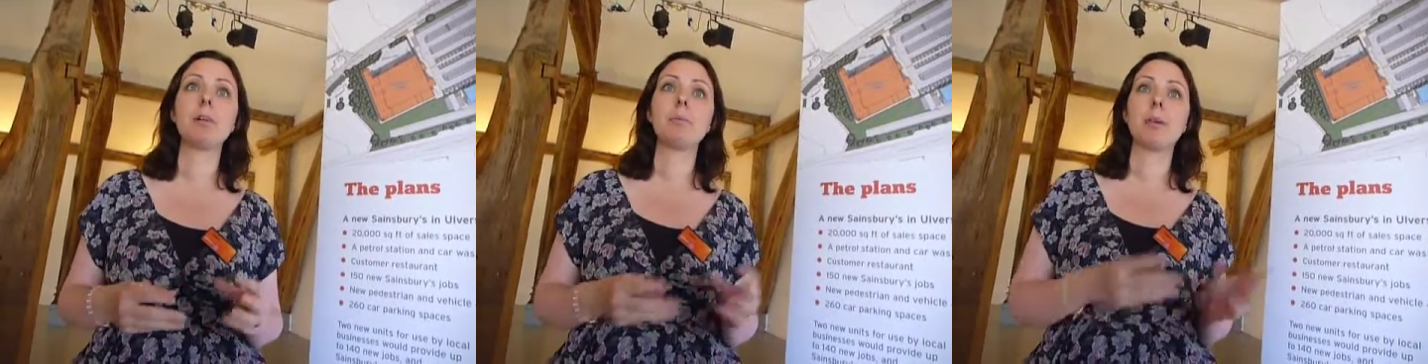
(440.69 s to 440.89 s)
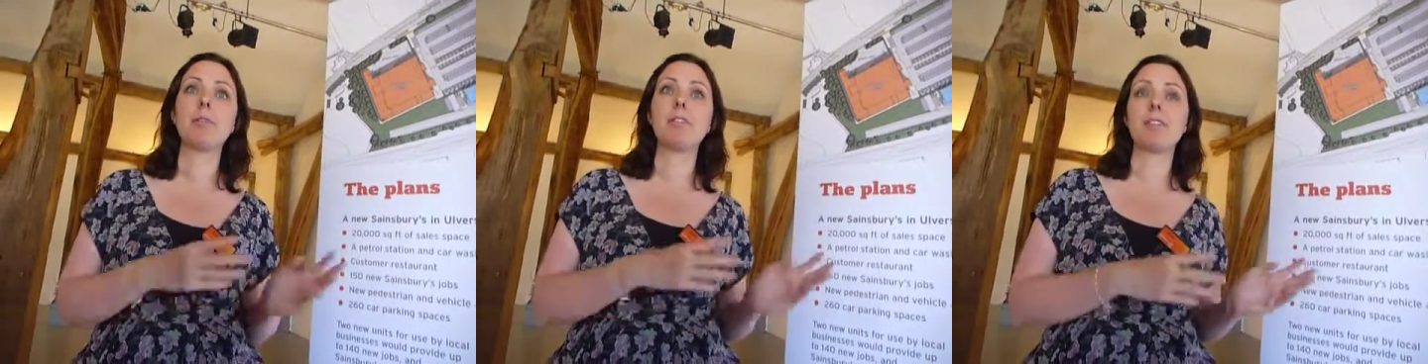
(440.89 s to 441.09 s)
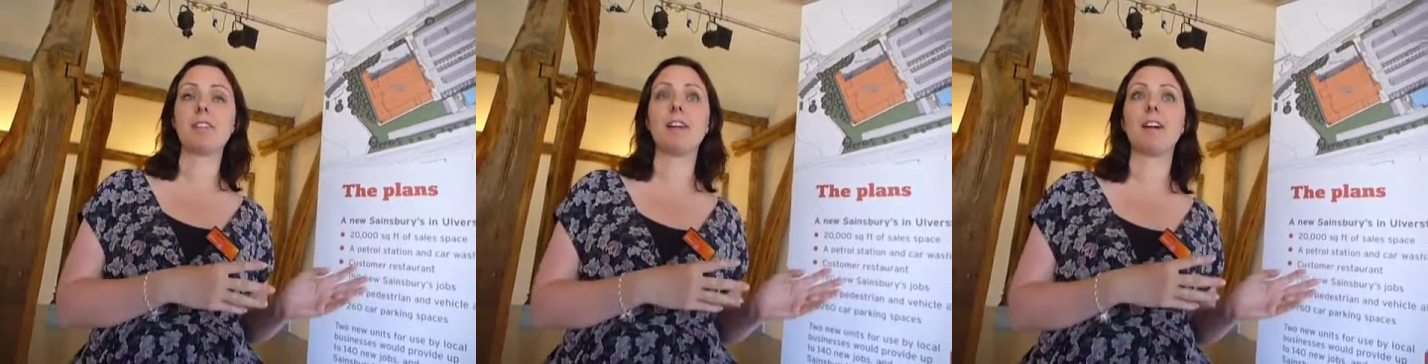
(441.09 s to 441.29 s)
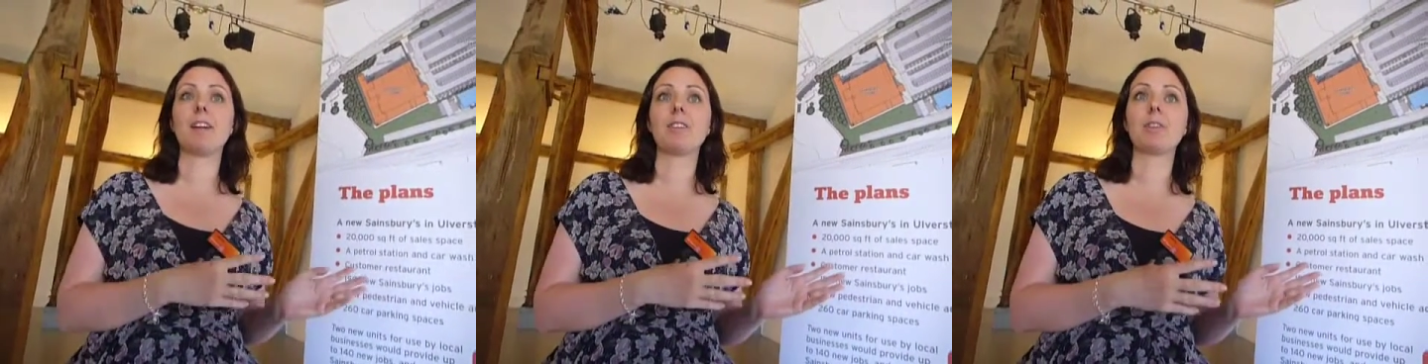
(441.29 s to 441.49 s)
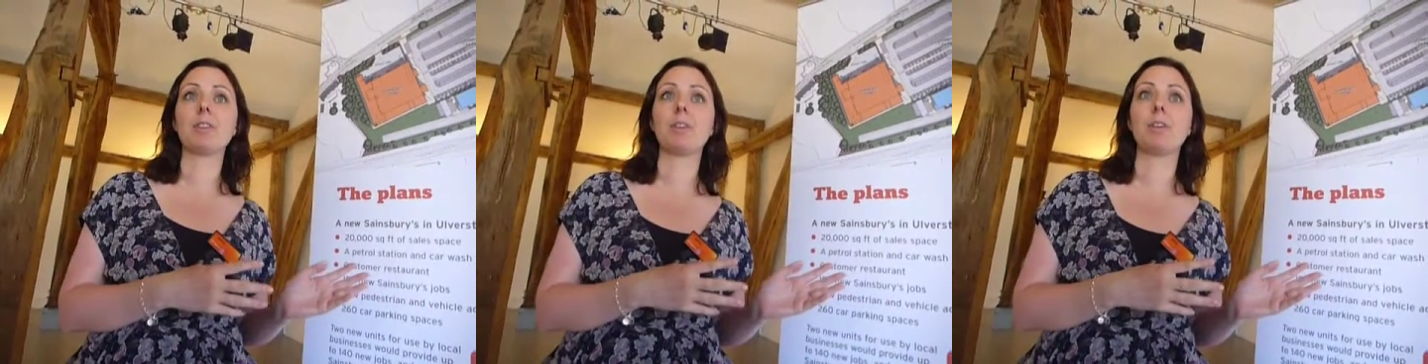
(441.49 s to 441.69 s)
both visit our
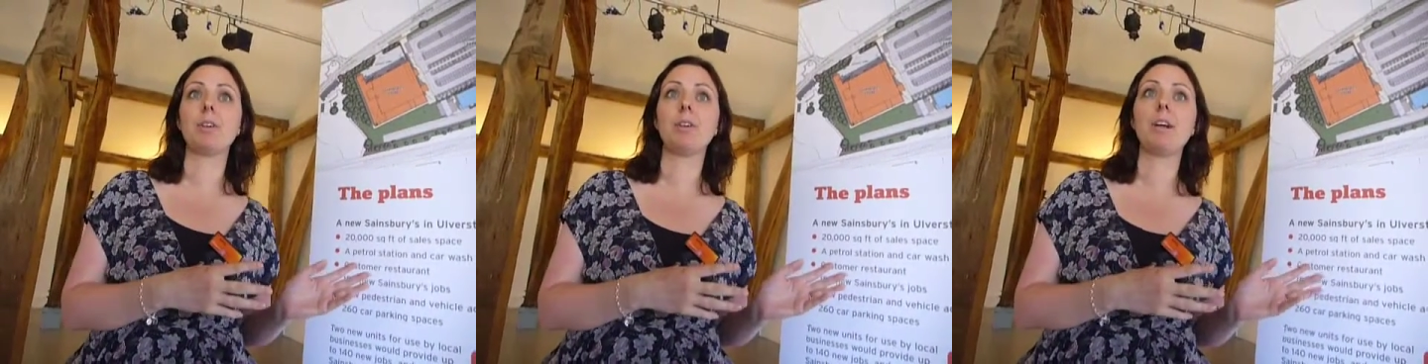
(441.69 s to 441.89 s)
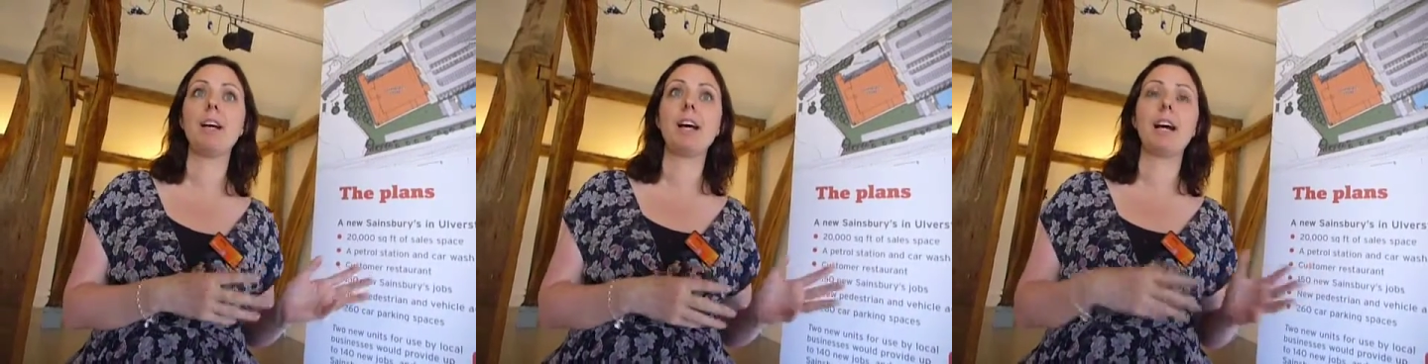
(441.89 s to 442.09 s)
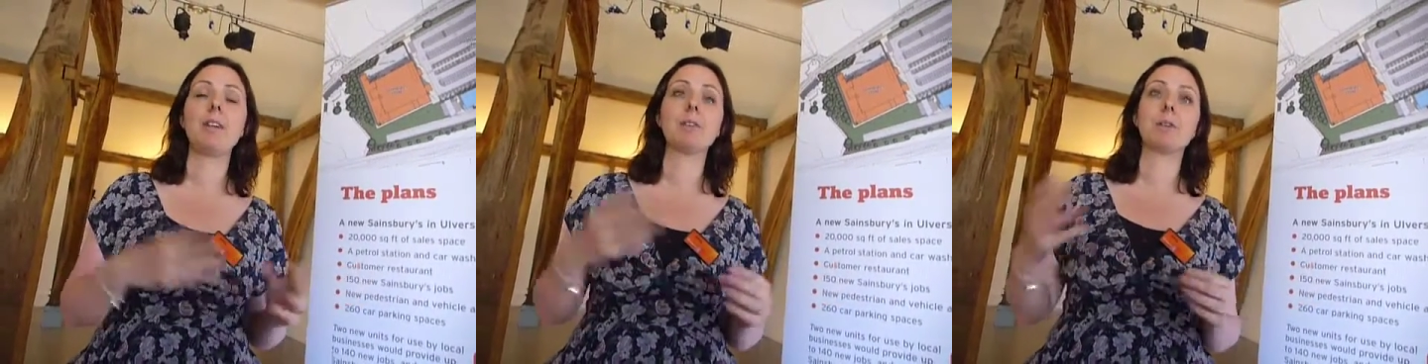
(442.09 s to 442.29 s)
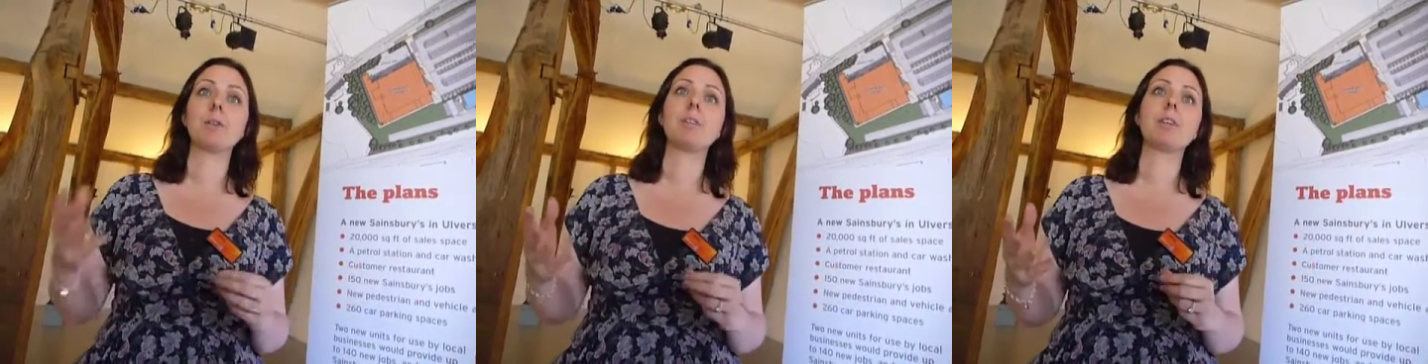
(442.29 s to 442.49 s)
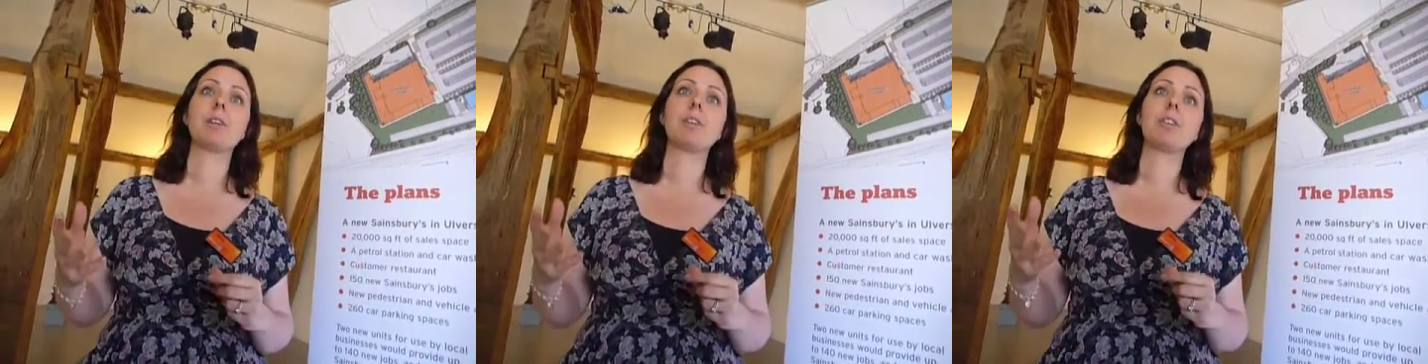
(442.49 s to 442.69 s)
store and
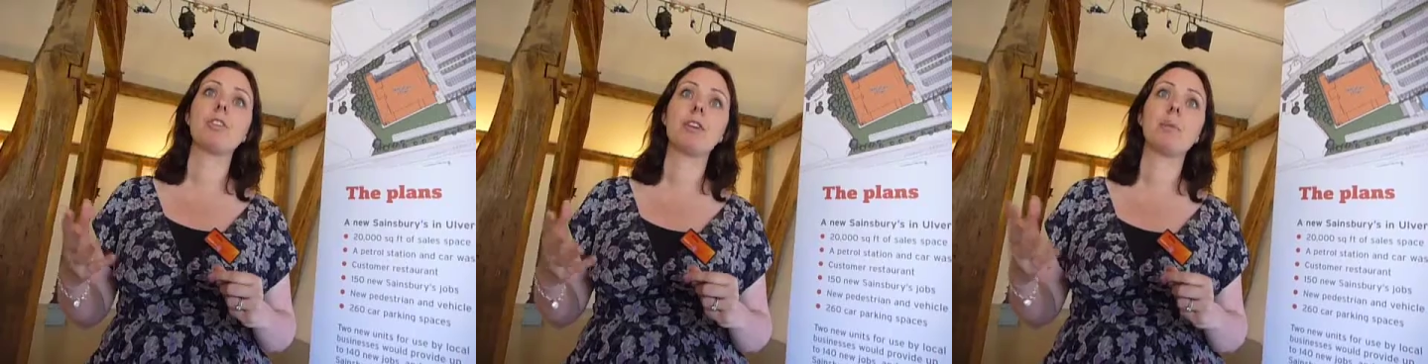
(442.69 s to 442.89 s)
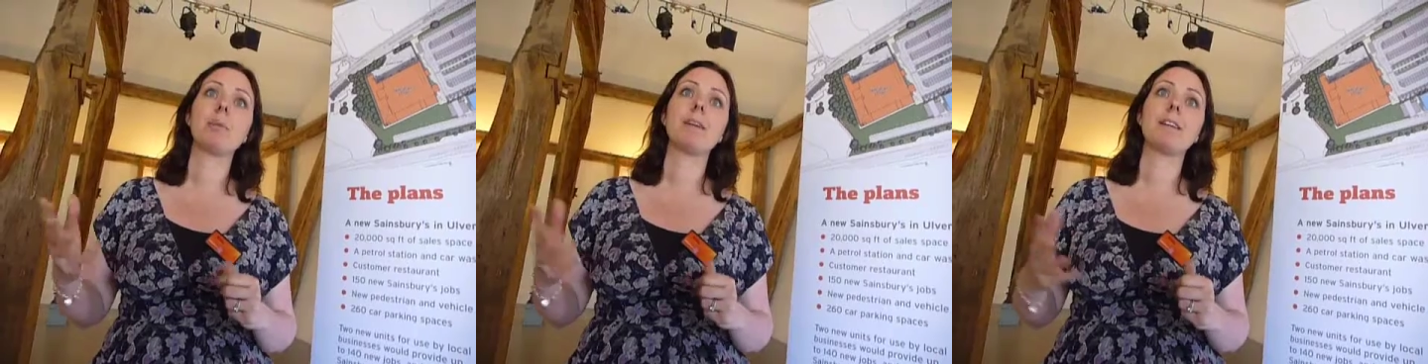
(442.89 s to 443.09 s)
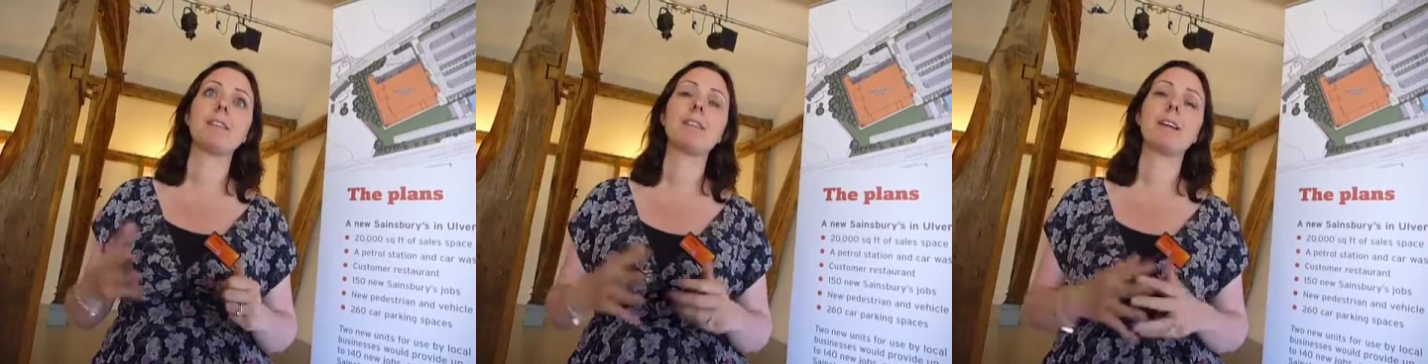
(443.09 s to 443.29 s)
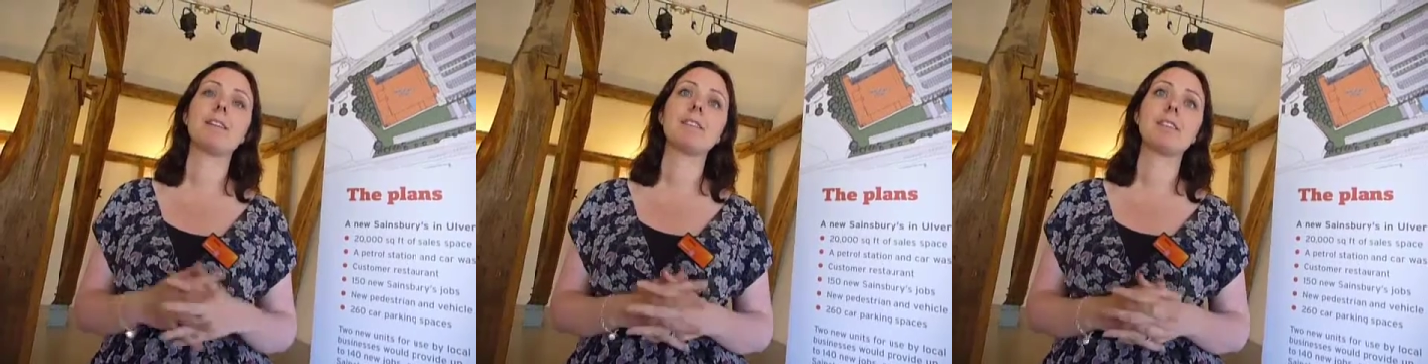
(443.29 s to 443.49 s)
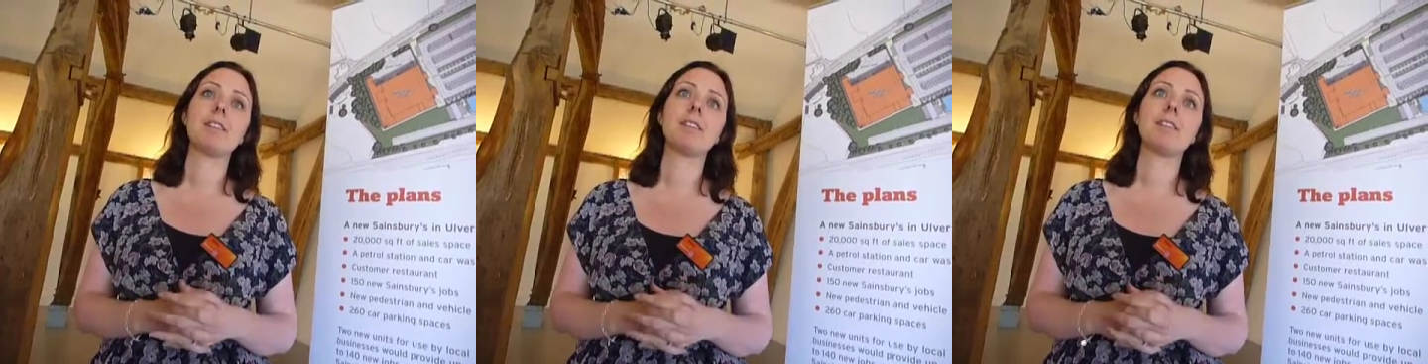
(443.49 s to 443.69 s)
also shop in the
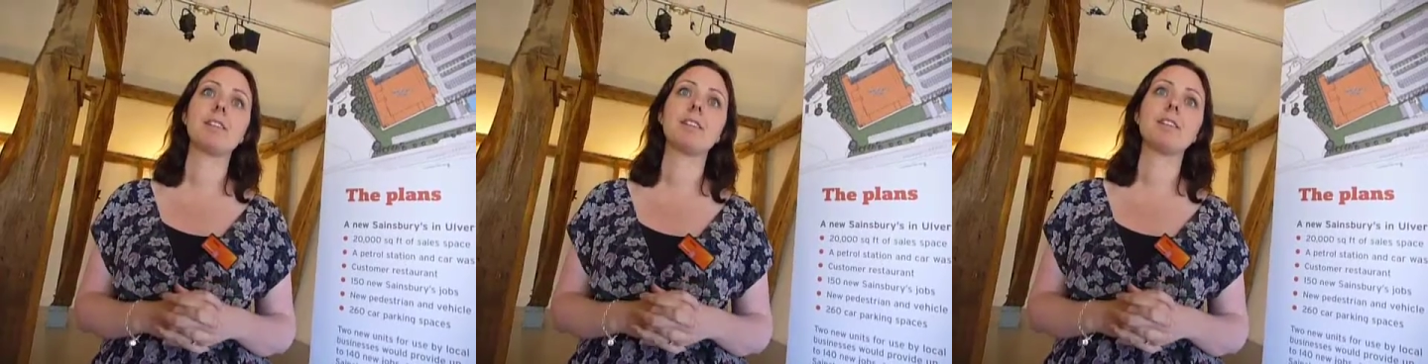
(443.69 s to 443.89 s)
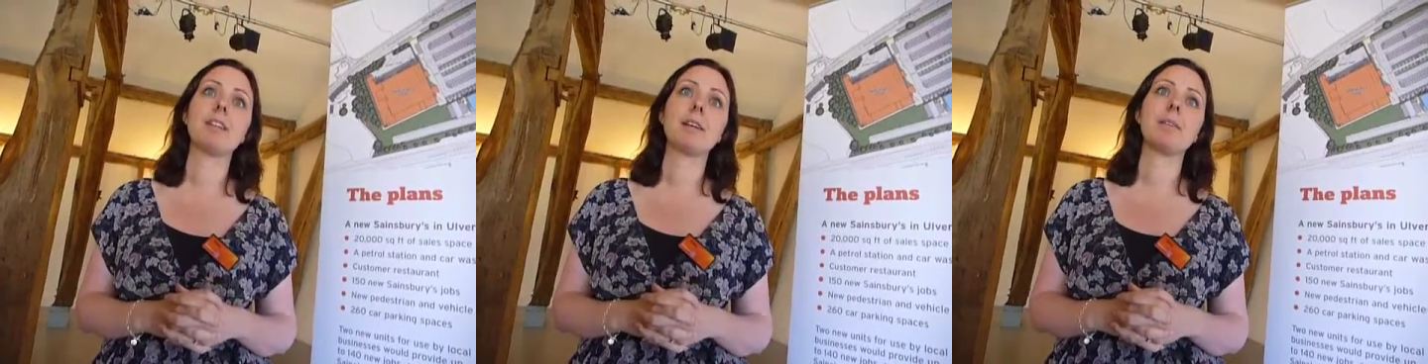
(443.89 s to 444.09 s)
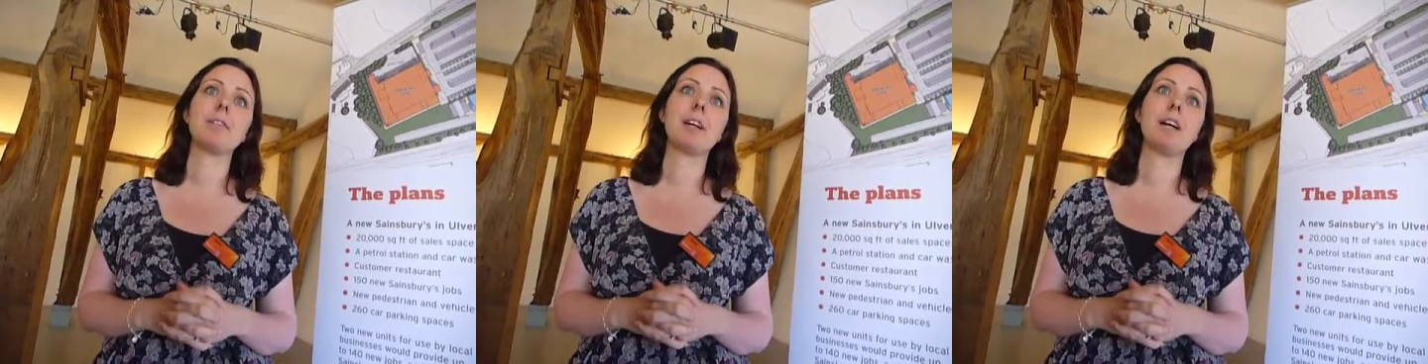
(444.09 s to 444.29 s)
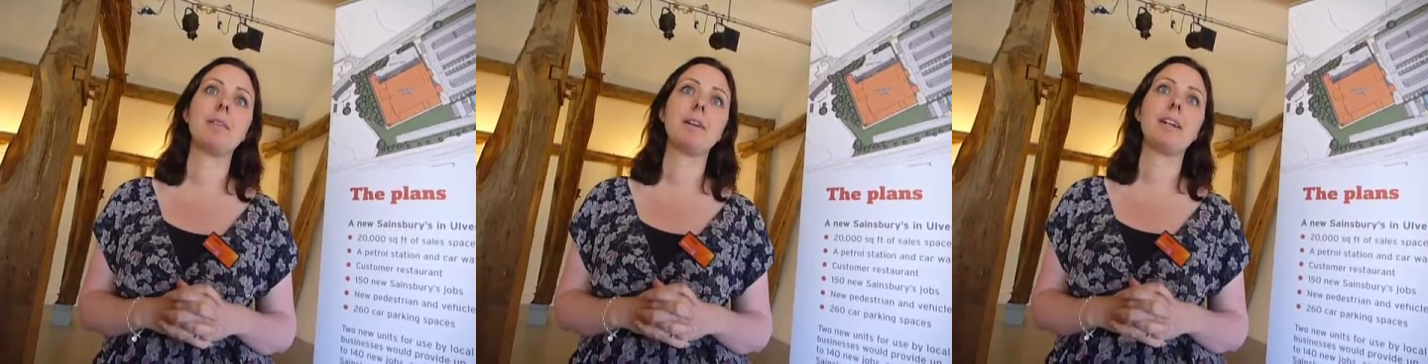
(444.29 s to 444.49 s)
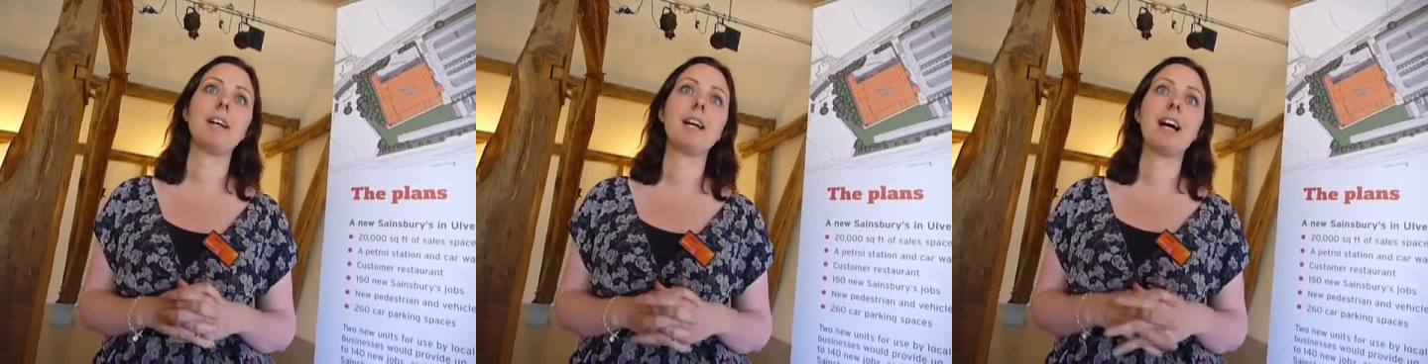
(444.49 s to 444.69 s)
town centre at the same time
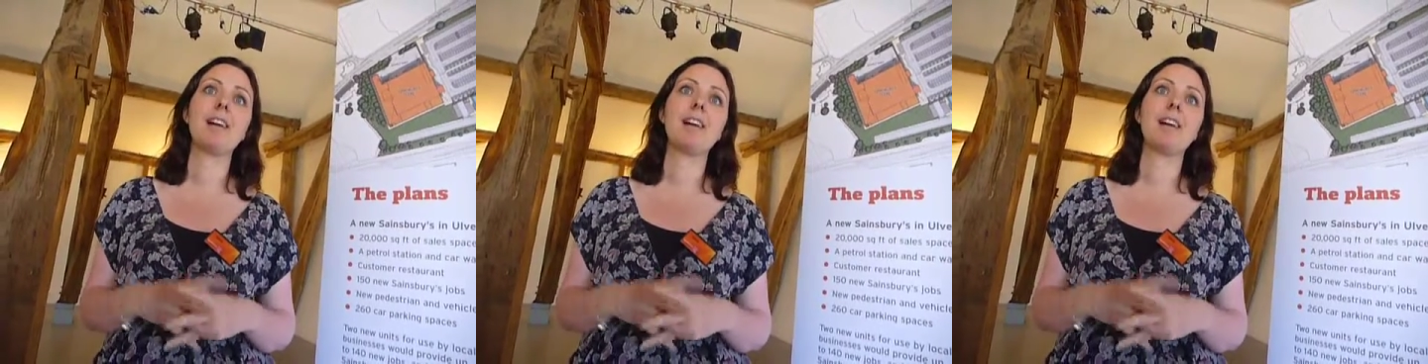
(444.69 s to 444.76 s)
and